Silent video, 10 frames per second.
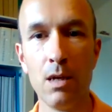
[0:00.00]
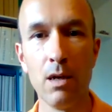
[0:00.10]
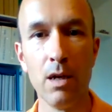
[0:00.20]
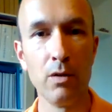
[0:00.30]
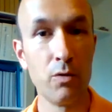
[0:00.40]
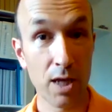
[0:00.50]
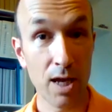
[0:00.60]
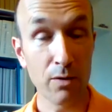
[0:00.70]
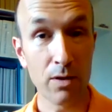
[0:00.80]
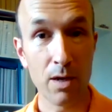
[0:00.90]
Uh, to
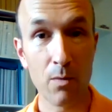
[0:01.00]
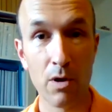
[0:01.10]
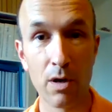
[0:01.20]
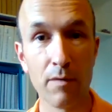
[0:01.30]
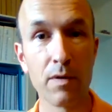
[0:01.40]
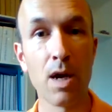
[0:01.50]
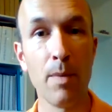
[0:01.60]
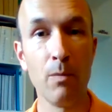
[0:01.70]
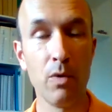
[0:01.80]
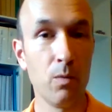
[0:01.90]
counter that one, I've come
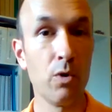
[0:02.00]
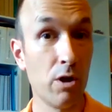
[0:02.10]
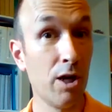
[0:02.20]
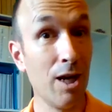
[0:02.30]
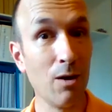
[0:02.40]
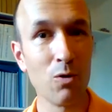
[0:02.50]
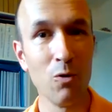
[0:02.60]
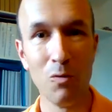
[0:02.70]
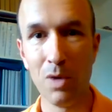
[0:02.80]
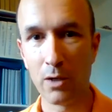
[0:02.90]
up with what I now
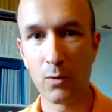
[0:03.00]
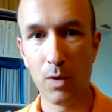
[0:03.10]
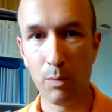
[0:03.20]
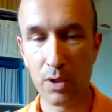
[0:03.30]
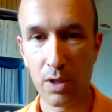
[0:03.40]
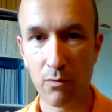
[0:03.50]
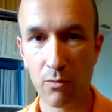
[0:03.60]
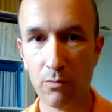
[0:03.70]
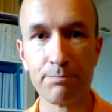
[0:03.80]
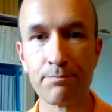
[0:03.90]
call Marc's 1%
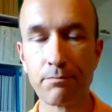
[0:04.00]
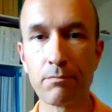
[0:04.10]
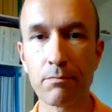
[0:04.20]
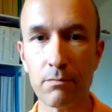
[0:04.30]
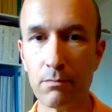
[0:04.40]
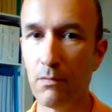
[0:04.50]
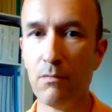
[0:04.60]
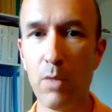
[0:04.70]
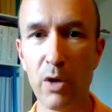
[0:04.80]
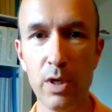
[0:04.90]
rule.
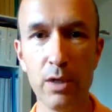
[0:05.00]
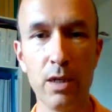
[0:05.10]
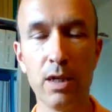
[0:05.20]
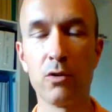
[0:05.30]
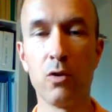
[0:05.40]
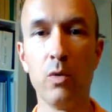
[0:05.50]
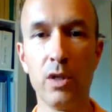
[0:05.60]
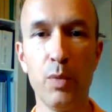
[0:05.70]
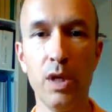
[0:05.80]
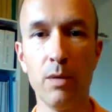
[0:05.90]
My reasoning has
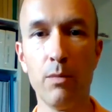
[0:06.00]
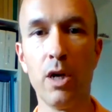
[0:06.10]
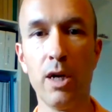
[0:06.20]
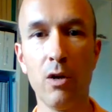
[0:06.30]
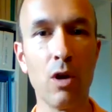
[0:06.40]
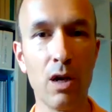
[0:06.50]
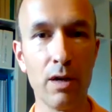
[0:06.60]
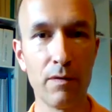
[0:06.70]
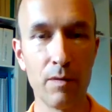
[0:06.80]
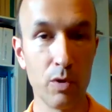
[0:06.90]
always been in my own
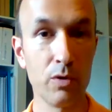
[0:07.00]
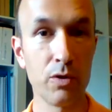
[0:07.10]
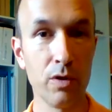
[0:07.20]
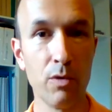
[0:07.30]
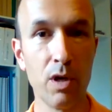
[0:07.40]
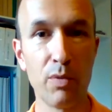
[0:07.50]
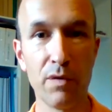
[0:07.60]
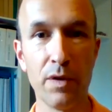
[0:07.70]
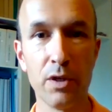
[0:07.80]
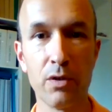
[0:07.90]
life, but also in my
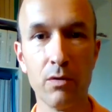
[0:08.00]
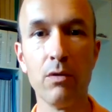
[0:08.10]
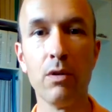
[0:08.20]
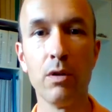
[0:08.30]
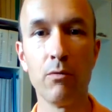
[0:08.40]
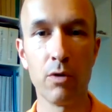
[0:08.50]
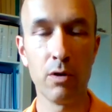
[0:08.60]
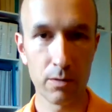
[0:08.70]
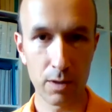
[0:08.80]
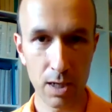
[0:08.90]
professional uh,
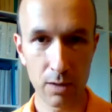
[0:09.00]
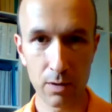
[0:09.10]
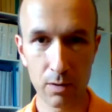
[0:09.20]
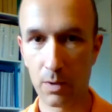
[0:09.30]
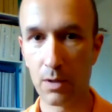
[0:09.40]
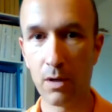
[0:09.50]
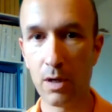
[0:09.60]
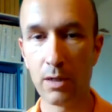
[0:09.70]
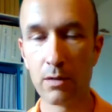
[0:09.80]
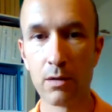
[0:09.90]
role as a counselor with
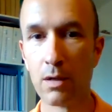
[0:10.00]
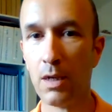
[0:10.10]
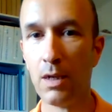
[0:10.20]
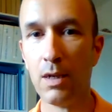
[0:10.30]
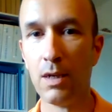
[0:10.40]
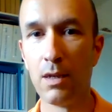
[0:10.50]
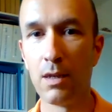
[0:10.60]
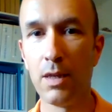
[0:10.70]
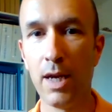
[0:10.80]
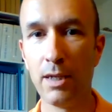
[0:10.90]
clients
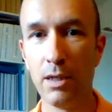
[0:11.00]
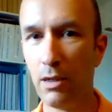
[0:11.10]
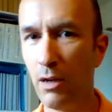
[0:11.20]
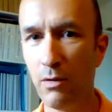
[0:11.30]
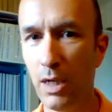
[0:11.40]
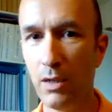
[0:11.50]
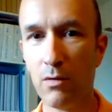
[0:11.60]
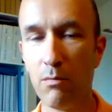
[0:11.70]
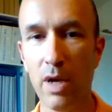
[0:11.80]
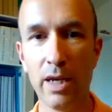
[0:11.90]
that you don't need to
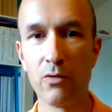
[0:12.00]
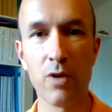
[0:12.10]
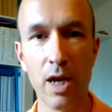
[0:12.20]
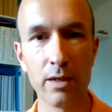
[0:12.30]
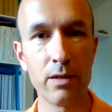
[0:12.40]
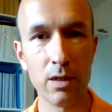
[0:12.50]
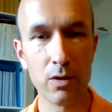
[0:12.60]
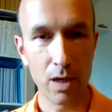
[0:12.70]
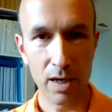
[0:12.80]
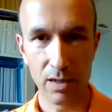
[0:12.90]
make drastic
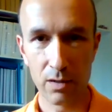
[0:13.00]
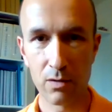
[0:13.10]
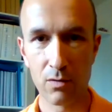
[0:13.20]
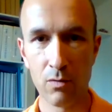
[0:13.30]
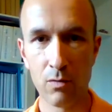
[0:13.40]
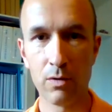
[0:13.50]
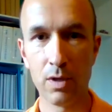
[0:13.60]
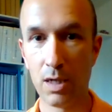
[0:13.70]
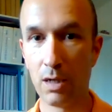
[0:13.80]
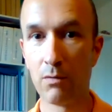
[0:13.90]
changes in order to
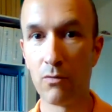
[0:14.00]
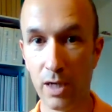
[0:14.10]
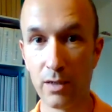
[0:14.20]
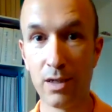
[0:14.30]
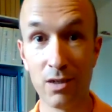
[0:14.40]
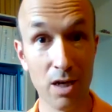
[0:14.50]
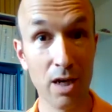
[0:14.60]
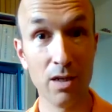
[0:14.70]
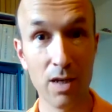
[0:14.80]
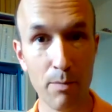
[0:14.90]
get drastic
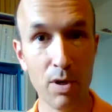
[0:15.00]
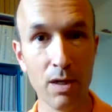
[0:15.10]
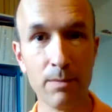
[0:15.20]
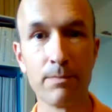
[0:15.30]
change happening.